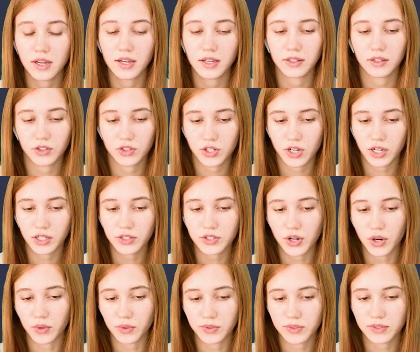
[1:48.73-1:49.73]
The chart
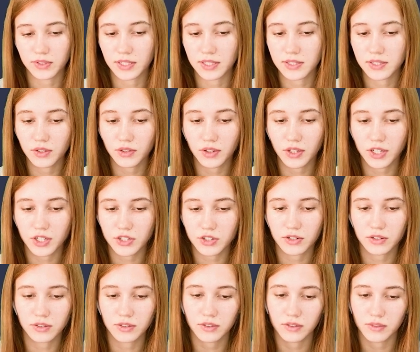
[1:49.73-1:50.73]
shows the
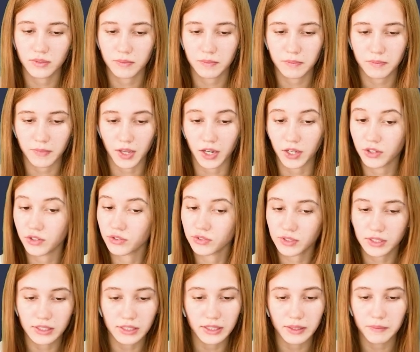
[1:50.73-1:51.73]
situation
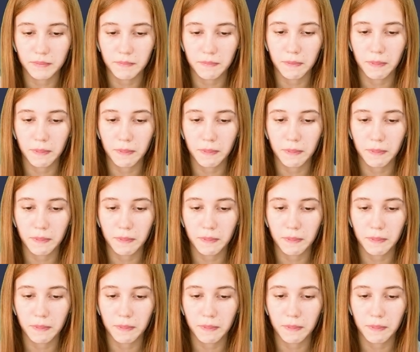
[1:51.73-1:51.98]
accurately,